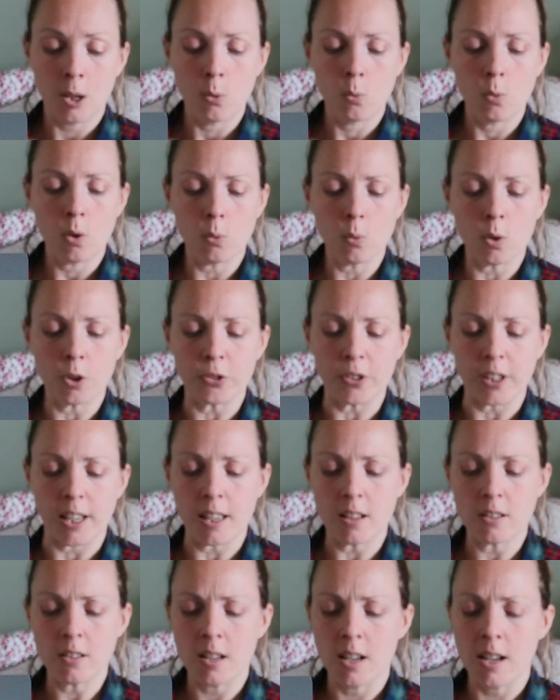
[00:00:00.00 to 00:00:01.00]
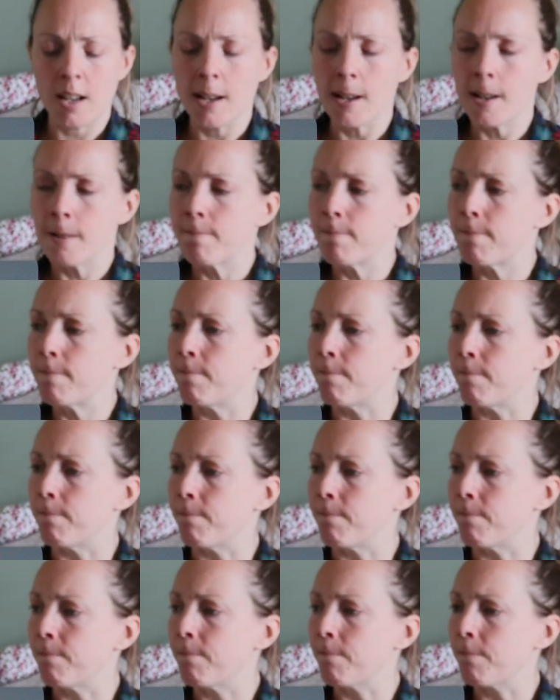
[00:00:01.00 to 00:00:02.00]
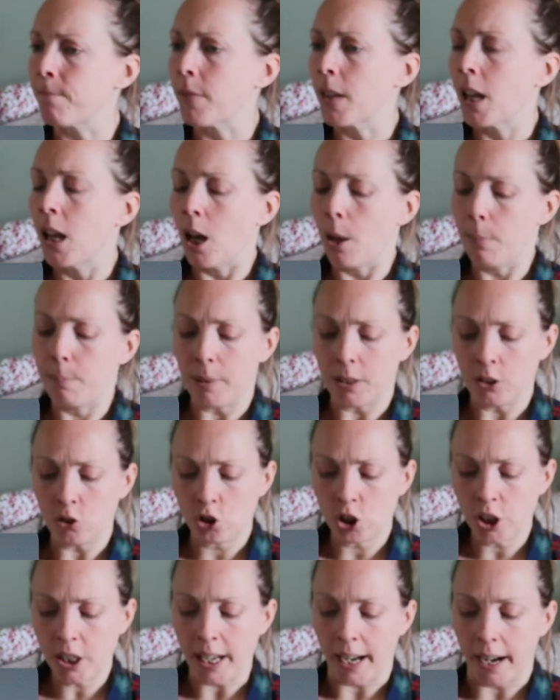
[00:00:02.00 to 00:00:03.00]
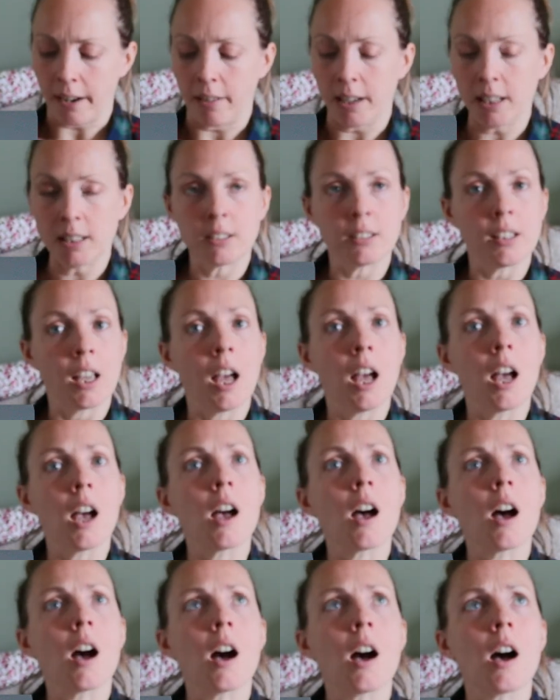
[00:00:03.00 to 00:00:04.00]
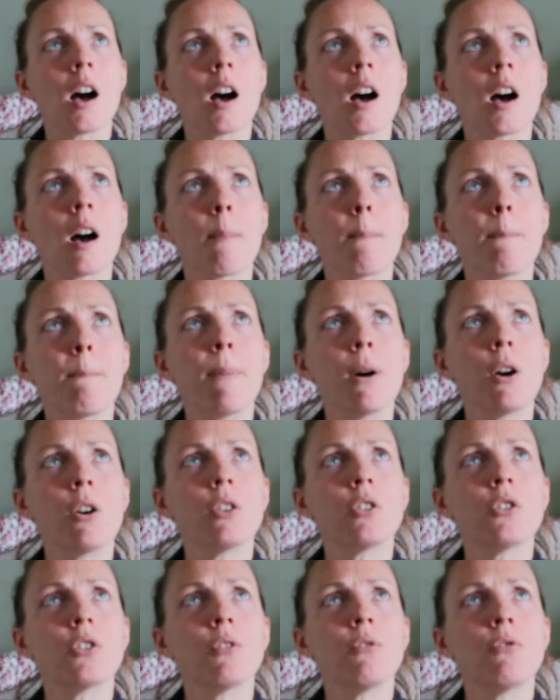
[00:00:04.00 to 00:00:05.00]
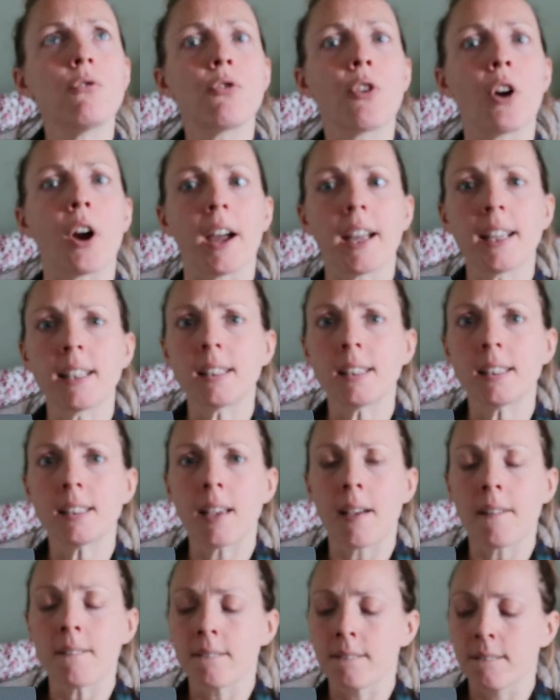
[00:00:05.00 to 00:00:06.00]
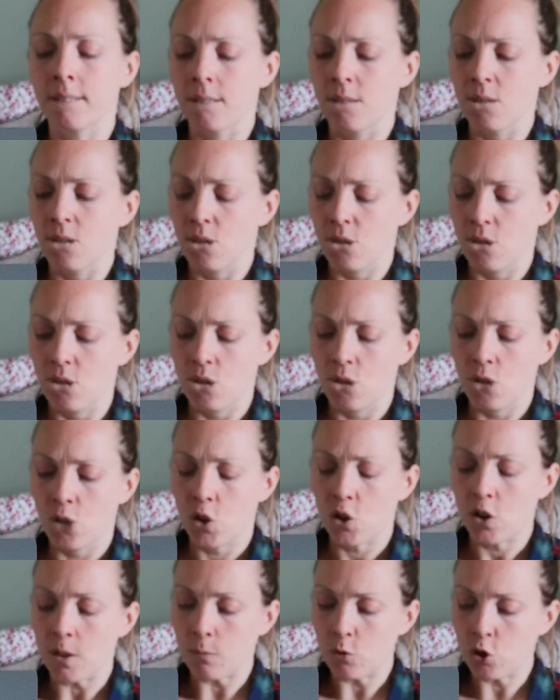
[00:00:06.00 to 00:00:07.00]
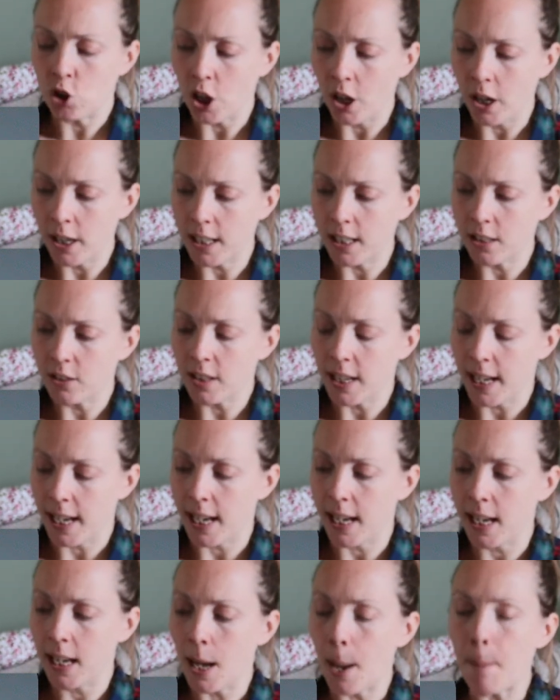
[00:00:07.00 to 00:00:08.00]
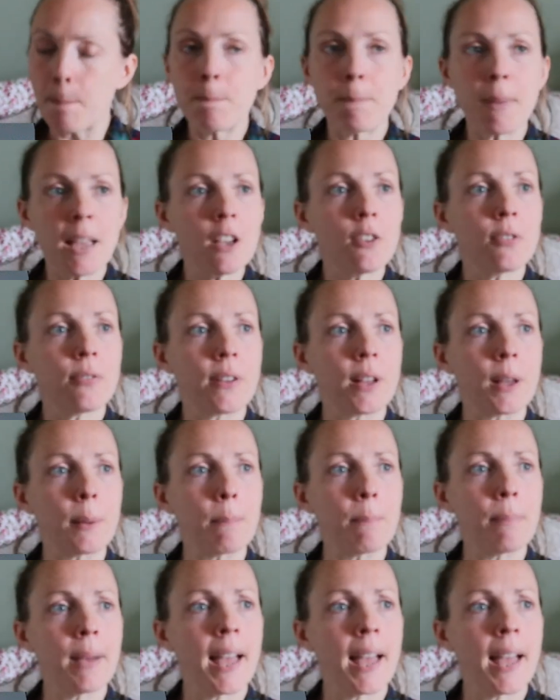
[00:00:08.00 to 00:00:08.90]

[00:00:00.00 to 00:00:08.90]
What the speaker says: What was it? A bunch of carrots, a box of rice, some china tea, a big firm